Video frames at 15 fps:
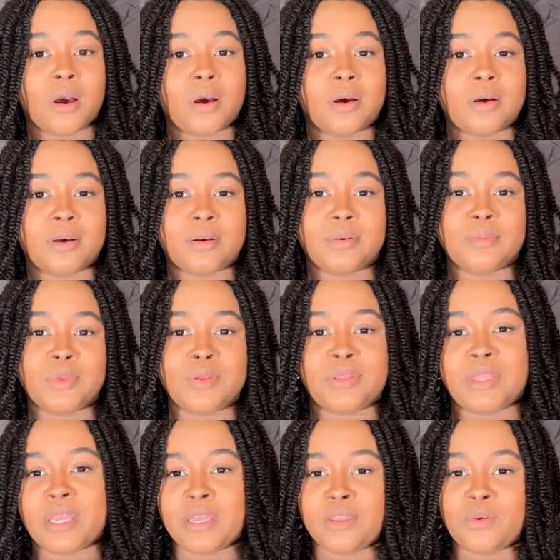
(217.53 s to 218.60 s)
you
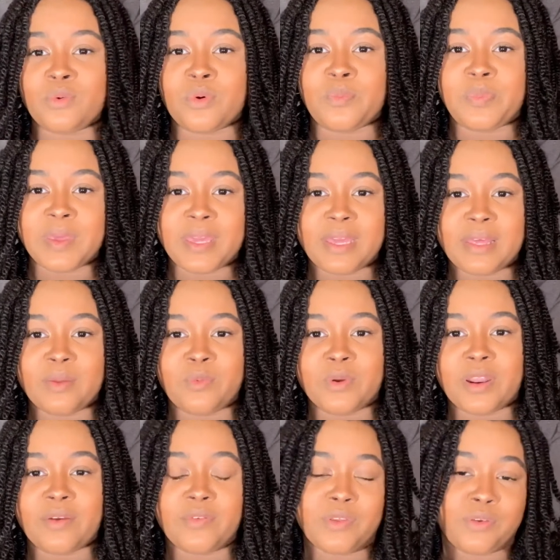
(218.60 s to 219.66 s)
think you will be
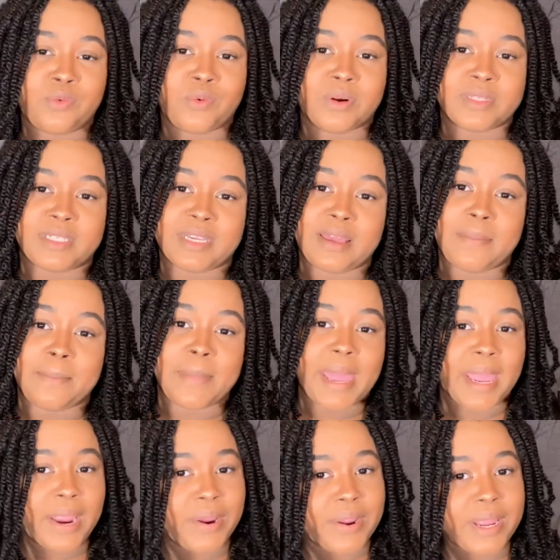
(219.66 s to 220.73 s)
whenever you want to get
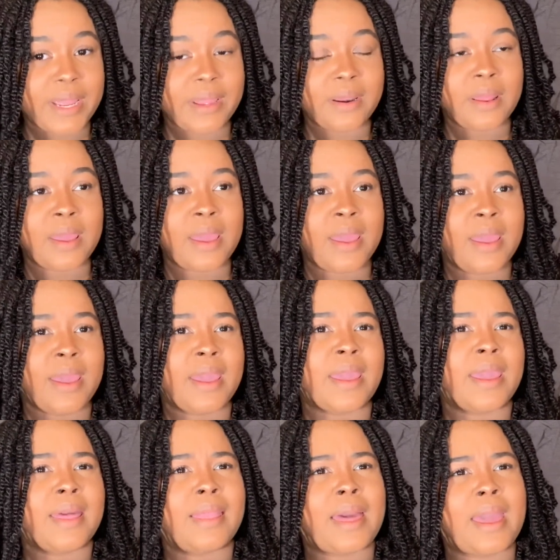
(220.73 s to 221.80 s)
married,
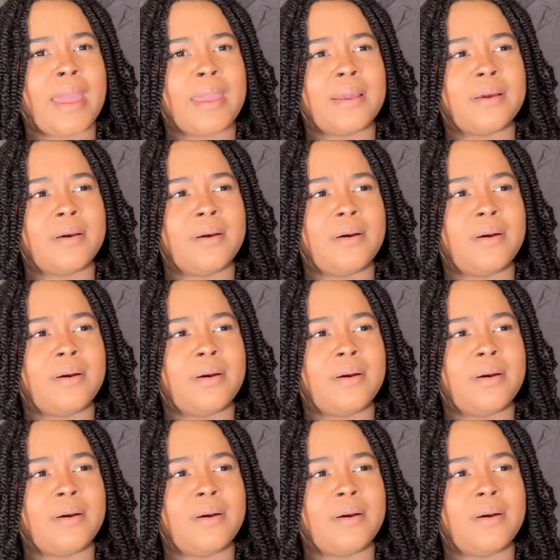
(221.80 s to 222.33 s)
and like